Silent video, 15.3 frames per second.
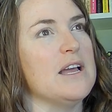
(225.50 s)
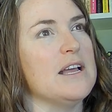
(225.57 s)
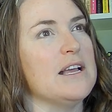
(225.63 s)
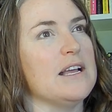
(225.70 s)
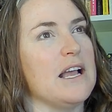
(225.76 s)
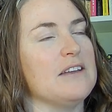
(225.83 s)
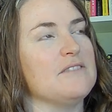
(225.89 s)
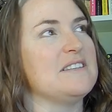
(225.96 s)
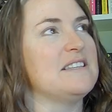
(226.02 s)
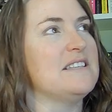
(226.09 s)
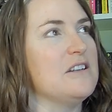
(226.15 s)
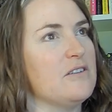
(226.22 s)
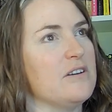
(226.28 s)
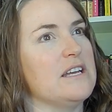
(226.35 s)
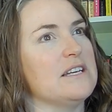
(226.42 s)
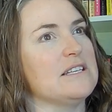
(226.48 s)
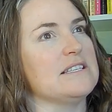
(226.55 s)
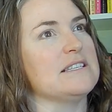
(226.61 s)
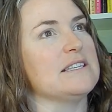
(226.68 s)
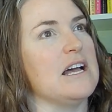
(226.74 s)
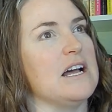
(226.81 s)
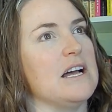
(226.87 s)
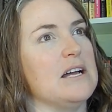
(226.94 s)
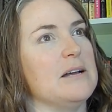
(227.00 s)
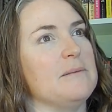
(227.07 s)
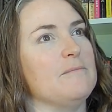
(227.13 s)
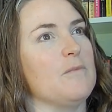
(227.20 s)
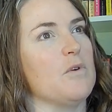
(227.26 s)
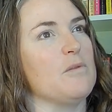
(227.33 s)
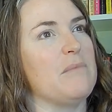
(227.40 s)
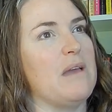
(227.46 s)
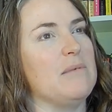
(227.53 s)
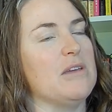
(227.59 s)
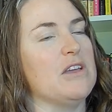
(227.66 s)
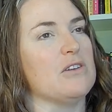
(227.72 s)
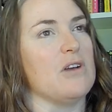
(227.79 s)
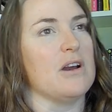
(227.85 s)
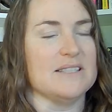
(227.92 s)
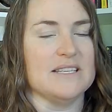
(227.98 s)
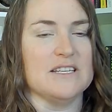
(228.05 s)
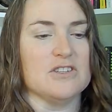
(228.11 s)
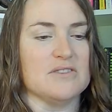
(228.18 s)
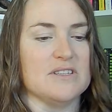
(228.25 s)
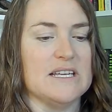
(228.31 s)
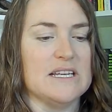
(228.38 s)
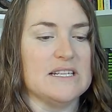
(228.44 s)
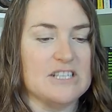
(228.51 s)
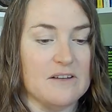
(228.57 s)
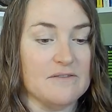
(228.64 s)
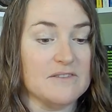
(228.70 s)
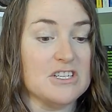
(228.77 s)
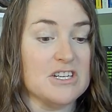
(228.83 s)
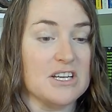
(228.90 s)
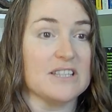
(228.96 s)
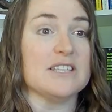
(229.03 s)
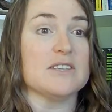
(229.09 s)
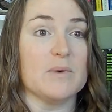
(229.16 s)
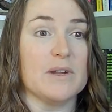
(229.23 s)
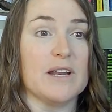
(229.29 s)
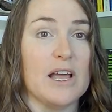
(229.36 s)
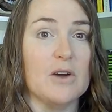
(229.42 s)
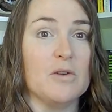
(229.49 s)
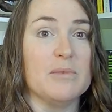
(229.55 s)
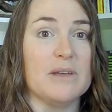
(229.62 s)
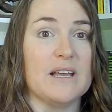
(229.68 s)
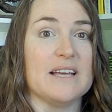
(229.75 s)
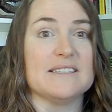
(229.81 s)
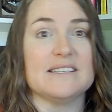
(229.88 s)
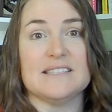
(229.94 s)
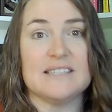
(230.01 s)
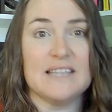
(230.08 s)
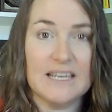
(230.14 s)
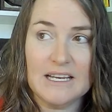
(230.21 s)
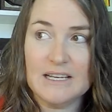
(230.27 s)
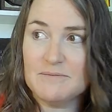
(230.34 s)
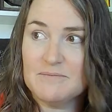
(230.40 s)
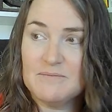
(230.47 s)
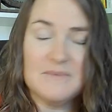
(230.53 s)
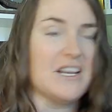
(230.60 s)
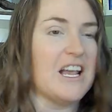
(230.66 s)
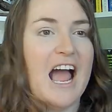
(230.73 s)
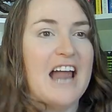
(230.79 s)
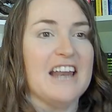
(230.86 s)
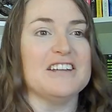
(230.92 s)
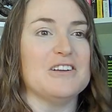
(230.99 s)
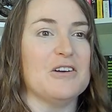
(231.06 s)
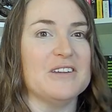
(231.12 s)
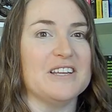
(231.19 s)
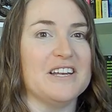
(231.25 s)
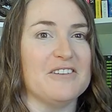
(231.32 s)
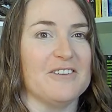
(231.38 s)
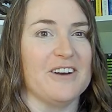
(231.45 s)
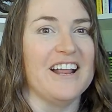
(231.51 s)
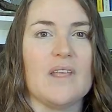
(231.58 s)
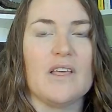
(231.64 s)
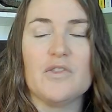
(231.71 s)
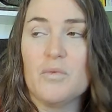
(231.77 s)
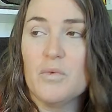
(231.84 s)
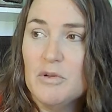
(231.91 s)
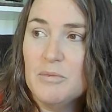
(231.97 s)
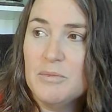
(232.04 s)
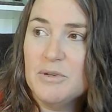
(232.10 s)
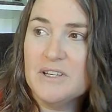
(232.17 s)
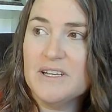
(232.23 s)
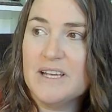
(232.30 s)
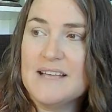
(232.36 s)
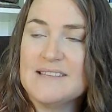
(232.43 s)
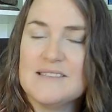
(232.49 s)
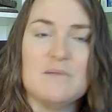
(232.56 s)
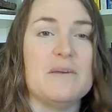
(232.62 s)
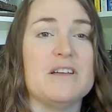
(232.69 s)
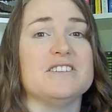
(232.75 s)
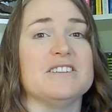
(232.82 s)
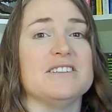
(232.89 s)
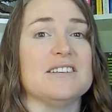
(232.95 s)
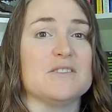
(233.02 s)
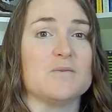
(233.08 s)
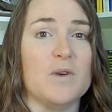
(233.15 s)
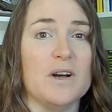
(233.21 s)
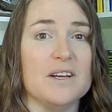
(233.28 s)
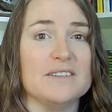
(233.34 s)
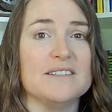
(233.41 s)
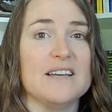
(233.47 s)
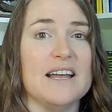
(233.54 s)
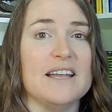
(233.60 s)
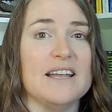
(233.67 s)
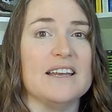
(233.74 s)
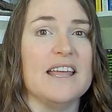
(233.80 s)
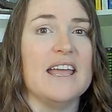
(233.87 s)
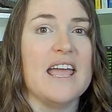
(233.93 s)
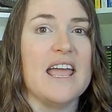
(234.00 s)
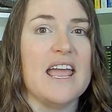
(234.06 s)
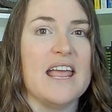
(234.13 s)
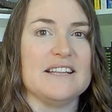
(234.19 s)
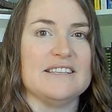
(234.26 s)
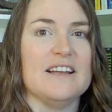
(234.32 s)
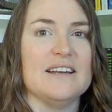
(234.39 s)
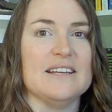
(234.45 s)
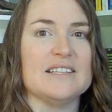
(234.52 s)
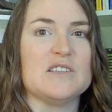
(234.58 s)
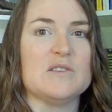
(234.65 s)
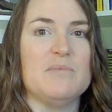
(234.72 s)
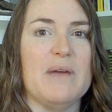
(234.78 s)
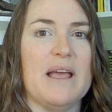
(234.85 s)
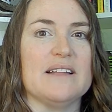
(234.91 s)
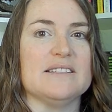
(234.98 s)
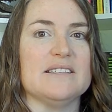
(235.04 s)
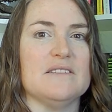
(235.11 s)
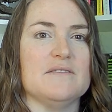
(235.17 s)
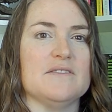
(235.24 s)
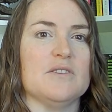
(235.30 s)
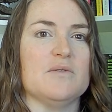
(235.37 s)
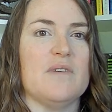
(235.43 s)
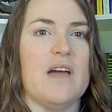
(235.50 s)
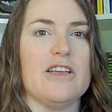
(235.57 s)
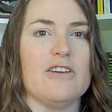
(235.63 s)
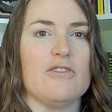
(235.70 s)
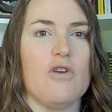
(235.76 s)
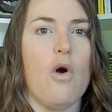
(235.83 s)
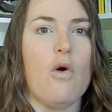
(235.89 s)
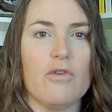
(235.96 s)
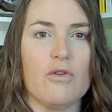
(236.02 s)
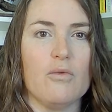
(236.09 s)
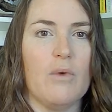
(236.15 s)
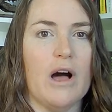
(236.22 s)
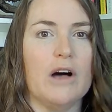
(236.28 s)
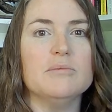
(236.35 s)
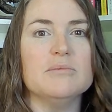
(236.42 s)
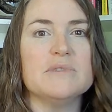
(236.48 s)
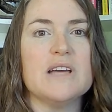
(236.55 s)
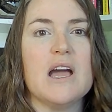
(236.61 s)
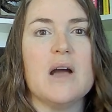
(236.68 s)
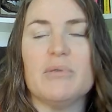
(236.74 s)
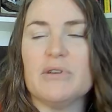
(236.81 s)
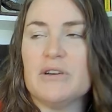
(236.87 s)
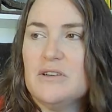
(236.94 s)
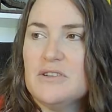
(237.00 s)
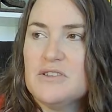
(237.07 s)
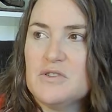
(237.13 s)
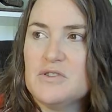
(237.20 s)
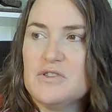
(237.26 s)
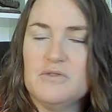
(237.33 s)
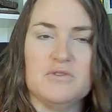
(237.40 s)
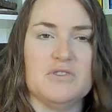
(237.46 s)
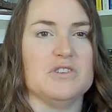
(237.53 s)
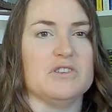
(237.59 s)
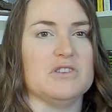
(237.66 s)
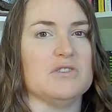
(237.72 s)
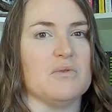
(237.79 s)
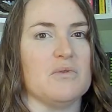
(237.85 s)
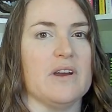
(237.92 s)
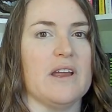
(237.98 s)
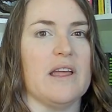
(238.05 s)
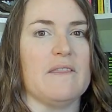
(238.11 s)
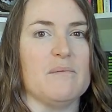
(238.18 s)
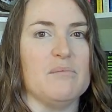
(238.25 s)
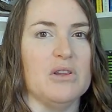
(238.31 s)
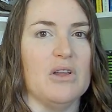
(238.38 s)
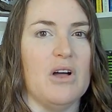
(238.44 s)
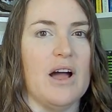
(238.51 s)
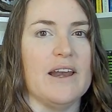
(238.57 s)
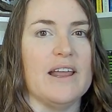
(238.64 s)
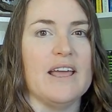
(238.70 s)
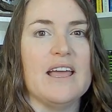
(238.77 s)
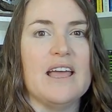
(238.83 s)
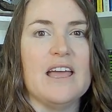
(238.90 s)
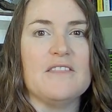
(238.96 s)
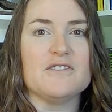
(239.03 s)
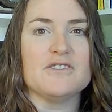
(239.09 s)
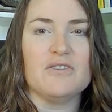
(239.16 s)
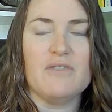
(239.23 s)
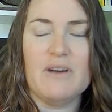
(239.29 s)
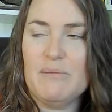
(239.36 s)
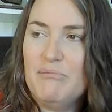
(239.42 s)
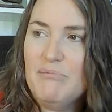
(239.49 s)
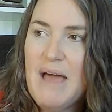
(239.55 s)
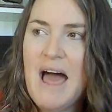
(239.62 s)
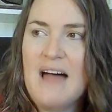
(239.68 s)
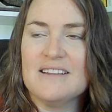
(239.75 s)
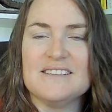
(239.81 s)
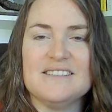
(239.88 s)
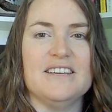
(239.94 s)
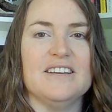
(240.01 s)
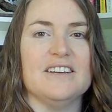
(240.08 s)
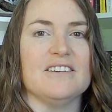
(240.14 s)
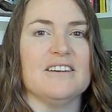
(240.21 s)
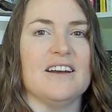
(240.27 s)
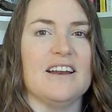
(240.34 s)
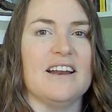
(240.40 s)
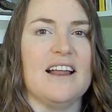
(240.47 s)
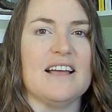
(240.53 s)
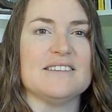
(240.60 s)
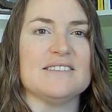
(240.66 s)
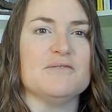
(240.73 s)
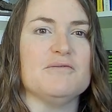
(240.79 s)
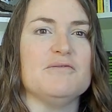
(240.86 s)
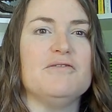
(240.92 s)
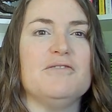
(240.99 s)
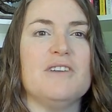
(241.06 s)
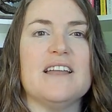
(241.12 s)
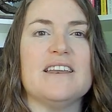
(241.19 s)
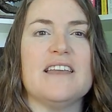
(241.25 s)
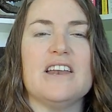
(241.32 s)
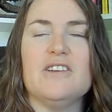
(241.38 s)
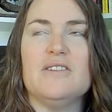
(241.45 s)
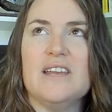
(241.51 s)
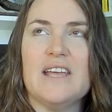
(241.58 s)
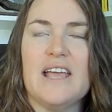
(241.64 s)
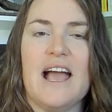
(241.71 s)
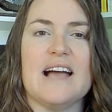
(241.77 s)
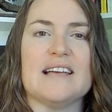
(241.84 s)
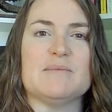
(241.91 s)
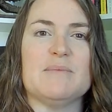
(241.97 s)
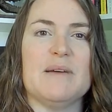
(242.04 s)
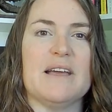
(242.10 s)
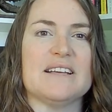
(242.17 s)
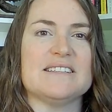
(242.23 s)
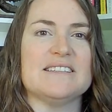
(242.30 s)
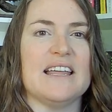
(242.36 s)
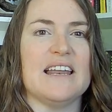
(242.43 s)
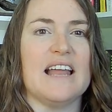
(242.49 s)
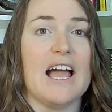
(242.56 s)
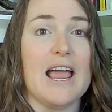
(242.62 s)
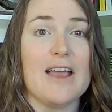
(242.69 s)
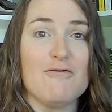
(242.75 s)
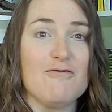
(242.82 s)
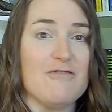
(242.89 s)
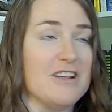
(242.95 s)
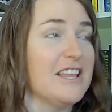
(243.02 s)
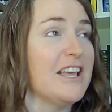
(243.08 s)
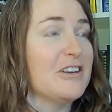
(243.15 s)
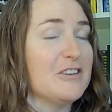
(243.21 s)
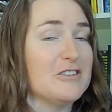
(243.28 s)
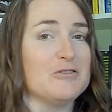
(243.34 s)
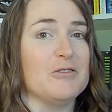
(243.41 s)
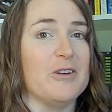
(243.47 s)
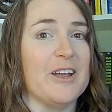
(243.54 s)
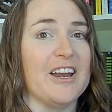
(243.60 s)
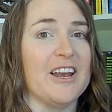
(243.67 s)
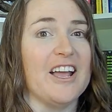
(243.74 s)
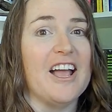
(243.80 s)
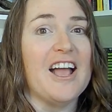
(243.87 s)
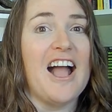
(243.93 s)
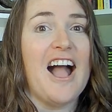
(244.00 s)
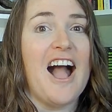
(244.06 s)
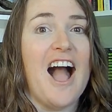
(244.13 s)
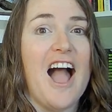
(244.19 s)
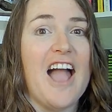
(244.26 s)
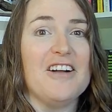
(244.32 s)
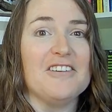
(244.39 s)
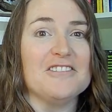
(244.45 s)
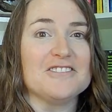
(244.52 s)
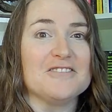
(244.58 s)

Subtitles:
kind of serious, or maybe you're not as interested, definitely check this one out because it's like kind of totally different. The world building, as I mentioned, is well done. It's not expansive so that you're overwhelmed, but it also suits the story and the plot. There's a great balance here and has some fun and unique aspects that I really enjoyed. I also